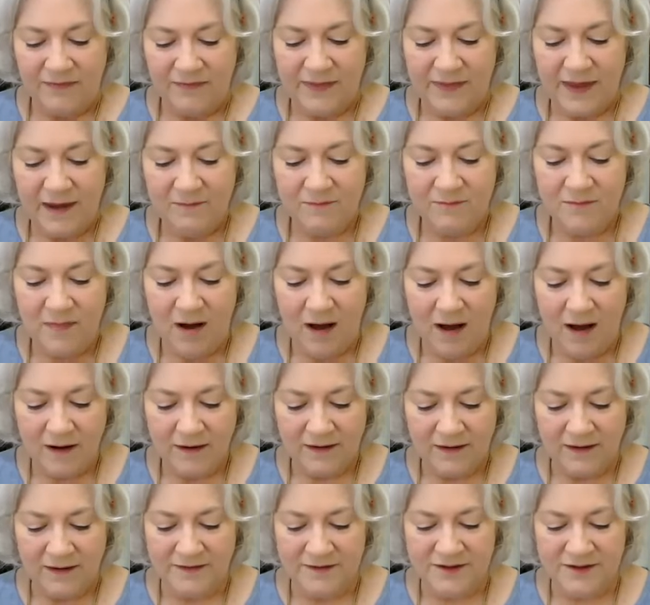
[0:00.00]
They
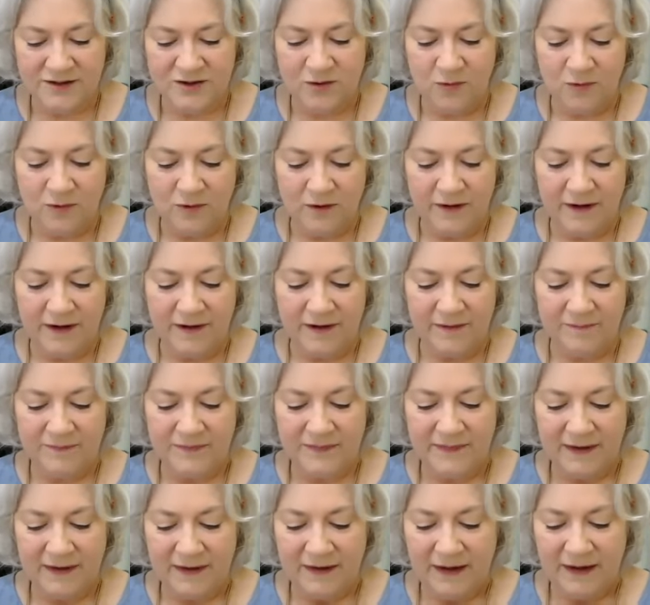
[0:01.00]
mock and scorn
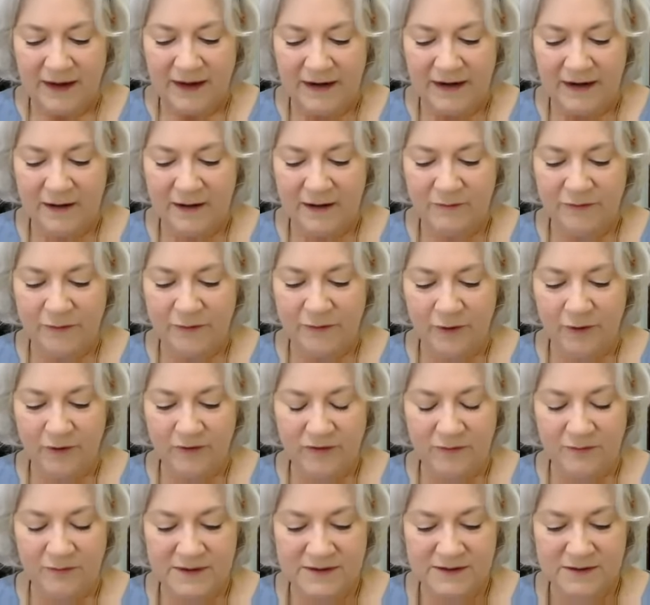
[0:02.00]
him, and him
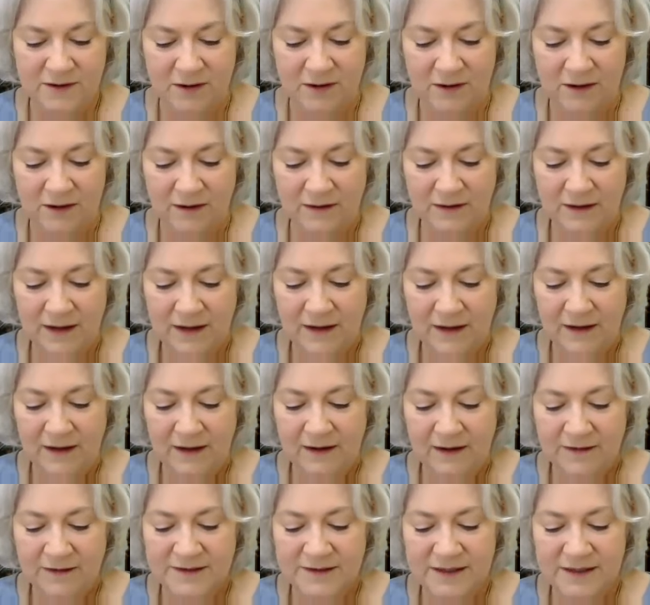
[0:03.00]
forth miscall.
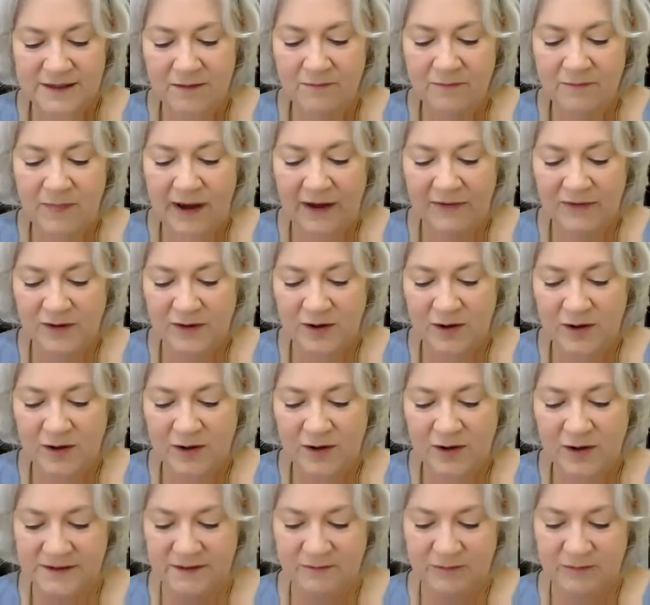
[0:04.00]
Some by the
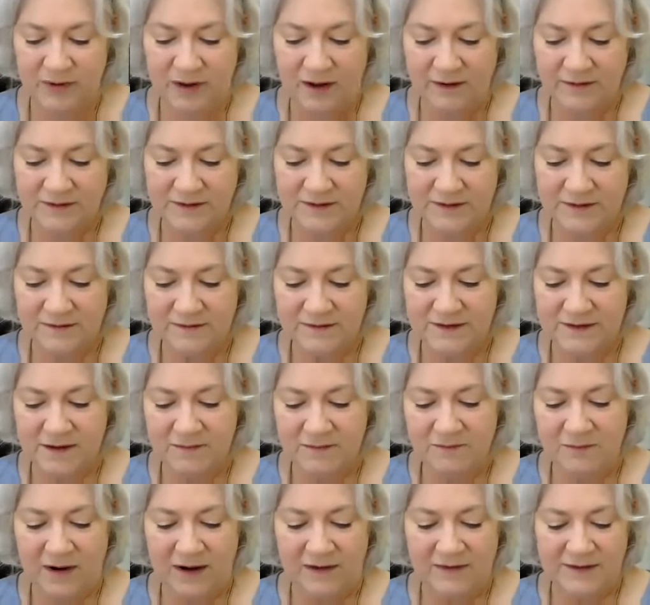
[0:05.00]
nose him plucked,
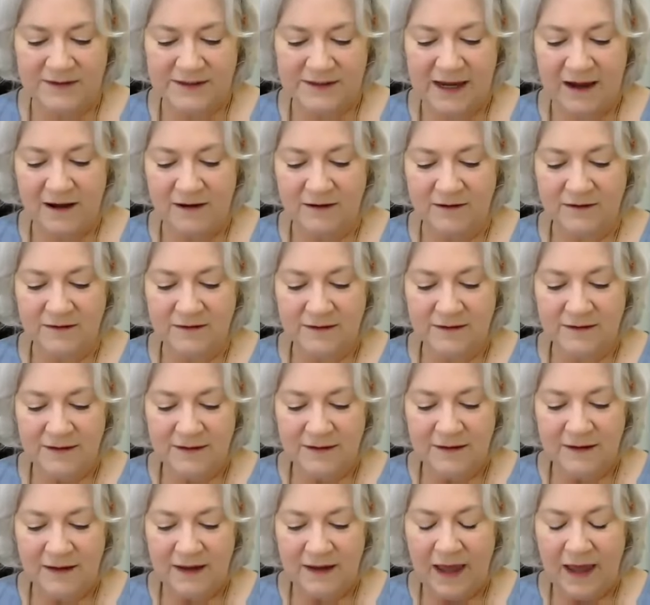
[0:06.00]
some by the tail,
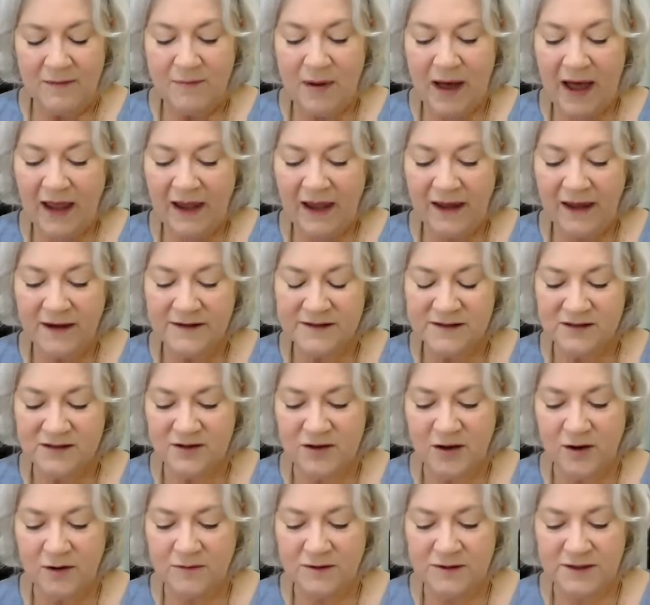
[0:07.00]
and by his
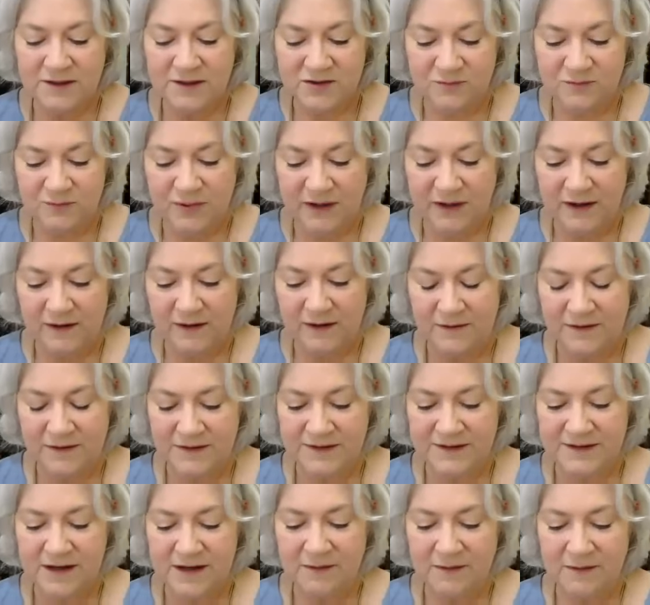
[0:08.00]
goatish beard
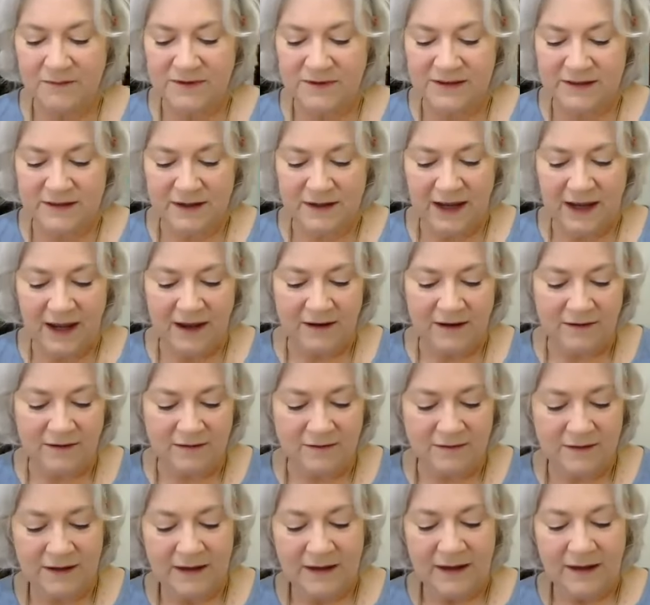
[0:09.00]
some did
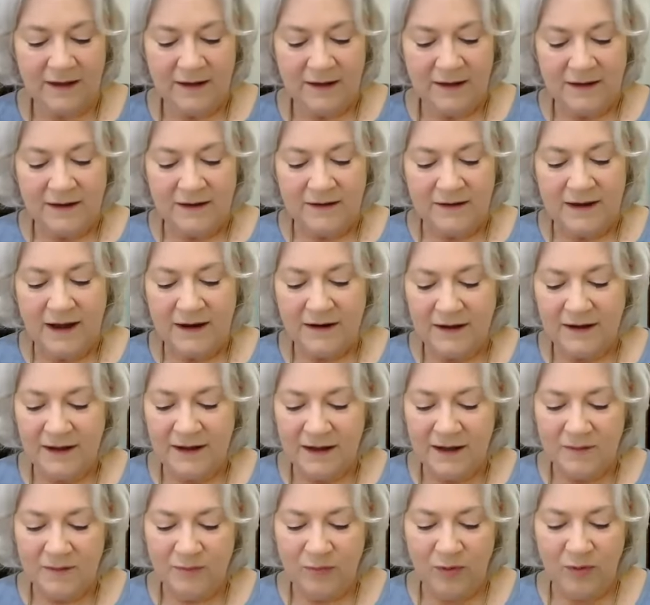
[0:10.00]
hail. Yet
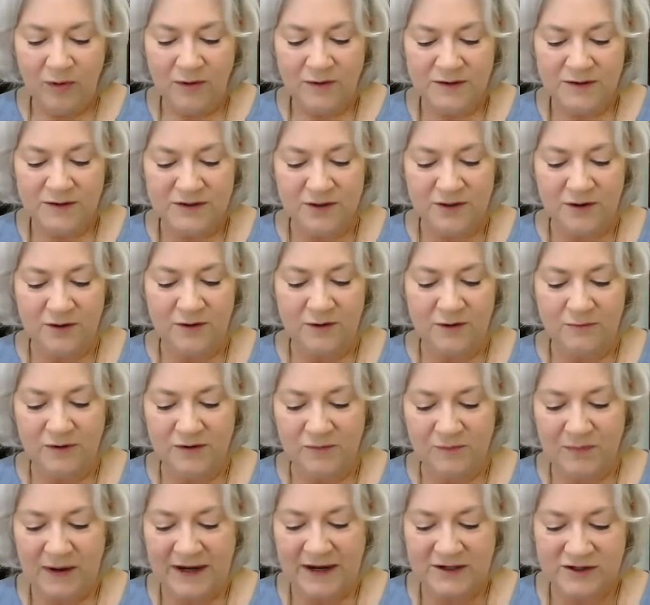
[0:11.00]
he, poor soul,
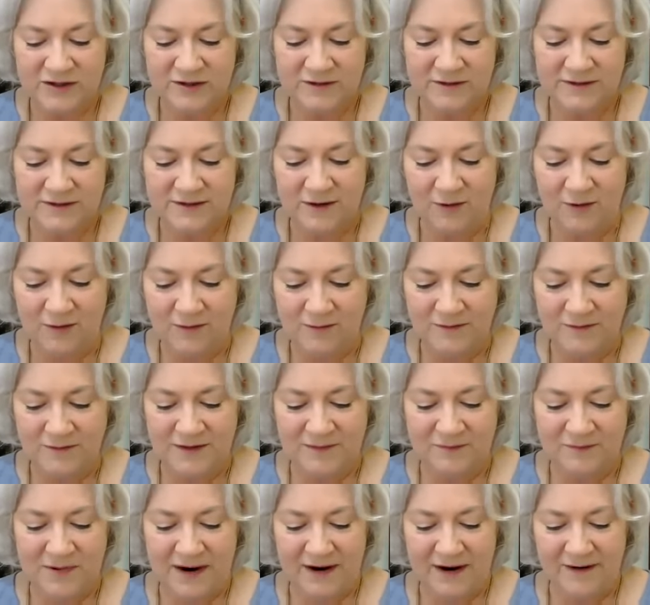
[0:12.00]
with patience all
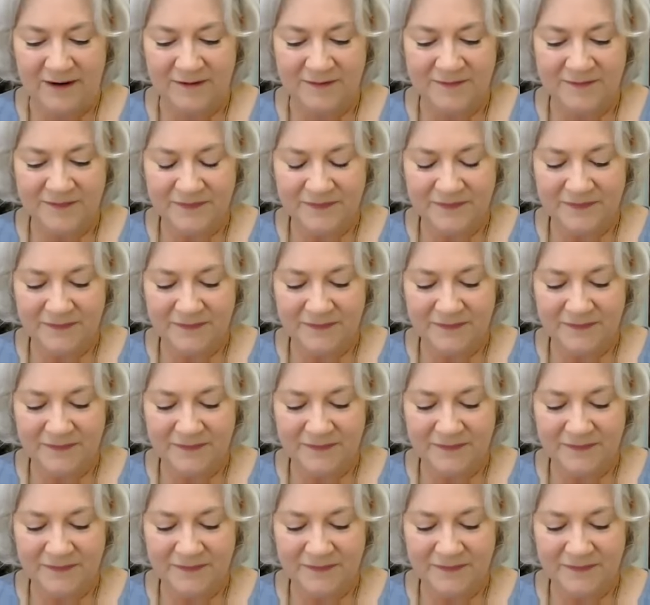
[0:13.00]
did bear,